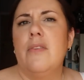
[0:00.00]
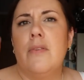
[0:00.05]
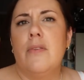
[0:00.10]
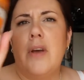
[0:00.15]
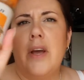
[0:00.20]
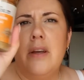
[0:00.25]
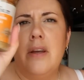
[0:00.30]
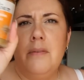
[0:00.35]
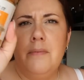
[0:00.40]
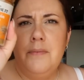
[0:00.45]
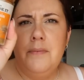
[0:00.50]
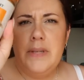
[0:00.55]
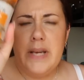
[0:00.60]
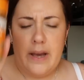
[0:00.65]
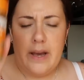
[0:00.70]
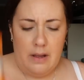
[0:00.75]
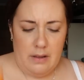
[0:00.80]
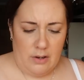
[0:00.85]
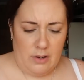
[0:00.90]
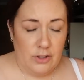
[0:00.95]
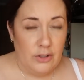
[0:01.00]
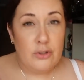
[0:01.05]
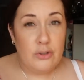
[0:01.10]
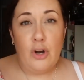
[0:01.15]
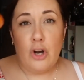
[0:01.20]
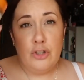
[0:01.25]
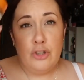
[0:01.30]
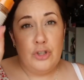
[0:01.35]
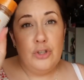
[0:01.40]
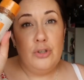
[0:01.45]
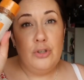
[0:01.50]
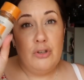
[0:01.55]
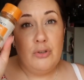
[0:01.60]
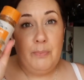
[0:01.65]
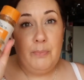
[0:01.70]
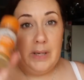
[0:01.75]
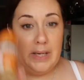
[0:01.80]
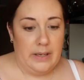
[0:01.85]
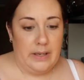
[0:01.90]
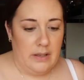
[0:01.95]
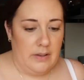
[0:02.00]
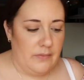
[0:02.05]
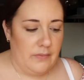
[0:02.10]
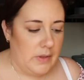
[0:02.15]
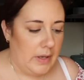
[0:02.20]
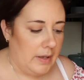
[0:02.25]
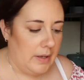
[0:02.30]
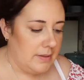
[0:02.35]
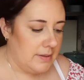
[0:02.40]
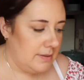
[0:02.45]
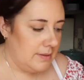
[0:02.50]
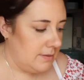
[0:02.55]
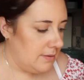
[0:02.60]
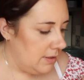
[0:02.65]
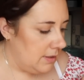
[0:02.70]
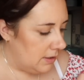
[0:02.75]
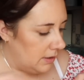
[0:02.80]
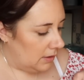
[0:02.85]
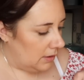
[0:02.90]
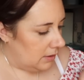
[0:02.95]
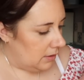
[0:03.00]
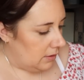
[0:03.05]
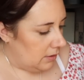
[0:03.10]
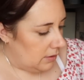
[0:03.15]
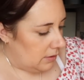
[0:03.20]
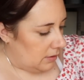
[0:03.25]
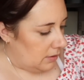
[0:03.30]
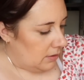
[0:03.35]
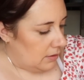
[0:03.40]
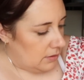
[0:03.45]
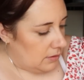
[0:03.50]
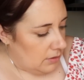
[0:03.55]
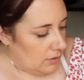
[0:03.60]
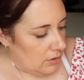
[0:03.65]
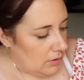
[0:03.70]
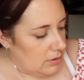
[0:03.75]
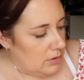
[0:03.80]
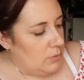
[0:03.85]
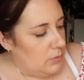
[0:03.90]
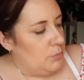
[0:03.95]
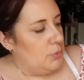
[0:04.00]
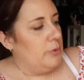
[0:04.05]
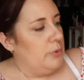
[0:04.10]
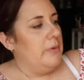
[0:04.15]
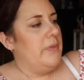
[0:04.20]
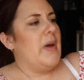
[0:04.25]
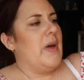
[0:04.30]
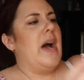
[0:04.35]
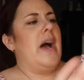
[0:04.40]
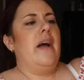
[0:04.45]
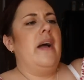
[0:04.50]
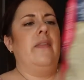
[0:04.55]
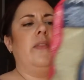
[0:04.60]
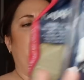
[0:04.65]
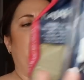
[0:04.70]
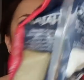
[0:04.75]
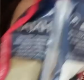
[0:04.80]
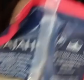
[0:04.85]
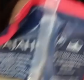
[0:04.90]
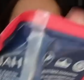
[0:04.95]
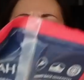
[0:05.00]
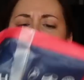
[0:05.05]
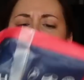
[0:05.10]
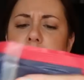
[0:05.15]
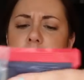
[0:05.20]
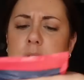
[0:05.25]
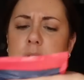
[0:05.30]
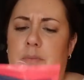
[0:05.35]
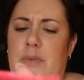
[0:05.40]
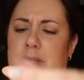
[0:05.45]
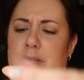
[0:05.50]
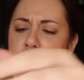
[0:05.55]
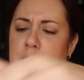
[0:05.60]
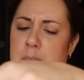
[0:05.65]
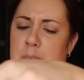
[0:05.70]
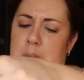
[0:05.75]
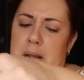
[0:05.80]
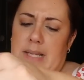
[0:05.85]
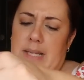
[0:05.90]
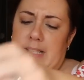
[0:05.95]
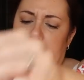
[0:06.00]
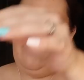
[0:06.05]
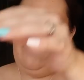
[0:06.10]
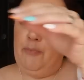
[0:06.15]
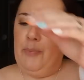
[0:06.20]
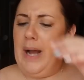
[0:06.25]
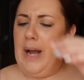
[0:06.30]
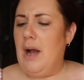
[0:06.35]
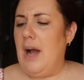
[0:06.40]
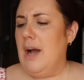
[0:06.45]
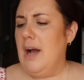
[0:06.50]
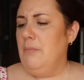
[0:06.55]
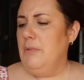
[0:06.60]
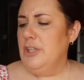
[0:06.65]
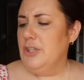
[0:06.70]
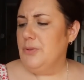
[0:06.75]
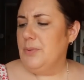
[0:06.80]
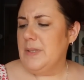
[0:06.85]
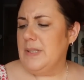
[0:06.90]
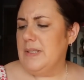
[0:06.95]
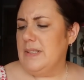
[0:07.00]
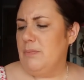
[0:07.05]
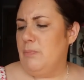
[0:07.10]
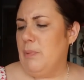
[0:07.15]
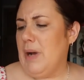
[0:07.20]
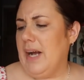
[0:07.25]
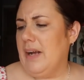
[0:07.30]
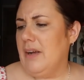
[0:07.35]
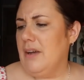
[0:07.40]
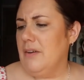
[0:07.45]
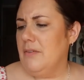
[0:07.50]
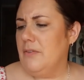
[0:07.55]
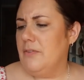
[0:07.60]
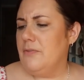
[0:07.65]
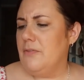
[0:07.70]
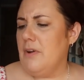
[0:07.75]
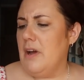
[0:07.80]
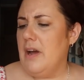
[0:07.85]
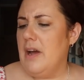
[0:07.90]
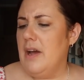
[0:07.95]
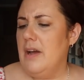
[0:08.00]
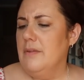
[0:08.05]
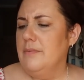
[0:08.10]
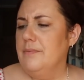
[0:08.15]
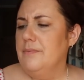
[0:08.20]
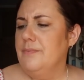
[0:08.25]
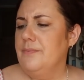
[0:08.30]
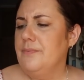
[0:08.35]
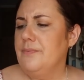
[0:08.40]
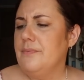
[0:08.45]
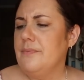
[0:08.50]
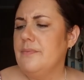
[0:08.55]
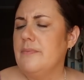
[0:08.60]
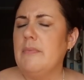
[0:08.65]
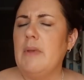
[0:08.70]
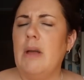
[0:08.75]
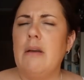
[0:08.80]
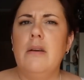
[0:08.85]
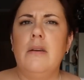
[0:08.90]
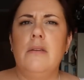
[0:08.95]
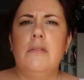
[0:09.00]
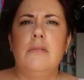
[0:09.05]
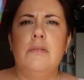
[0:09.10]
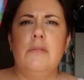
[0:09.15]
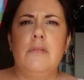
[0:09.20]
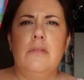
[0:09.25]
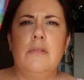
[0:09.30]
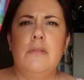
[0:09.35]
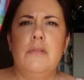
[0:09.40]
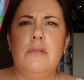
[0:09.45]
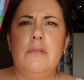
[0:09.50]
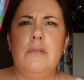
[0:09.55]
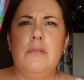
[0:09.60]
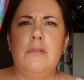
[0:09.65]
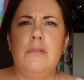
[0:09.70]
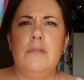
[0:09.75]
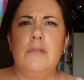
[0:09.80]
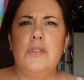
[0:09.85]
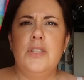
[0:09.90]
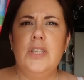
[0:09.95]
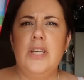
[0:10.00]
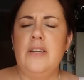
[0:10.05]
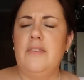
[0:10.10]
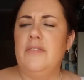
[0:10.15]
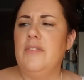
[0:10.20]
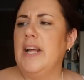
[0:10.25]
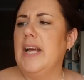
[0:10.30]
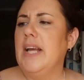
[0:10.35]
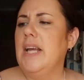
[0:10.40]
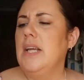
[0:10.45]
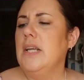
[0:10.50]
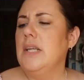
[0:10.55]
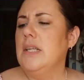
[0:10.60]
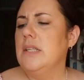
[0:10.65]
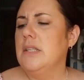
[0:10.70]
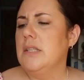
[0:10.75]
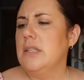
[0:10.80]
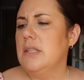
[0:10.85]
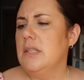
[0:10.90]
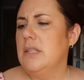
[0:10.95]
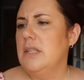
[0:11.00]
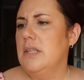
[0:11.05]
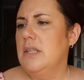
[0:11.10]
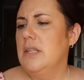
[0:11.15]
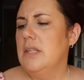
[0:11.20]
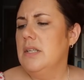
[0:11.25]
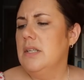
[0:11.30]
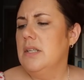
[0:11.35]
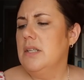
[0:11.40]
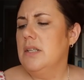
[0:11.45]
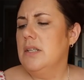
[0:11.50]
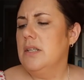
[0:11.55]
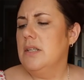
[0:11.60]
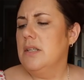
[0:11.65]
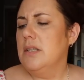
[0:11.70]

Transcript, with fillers: So yeah, I, I do use plenty of this. I got some more of that. And then Matthew picked up this massive bag. How much was this bag of um, chili flakes? Chili flakes. £1.79.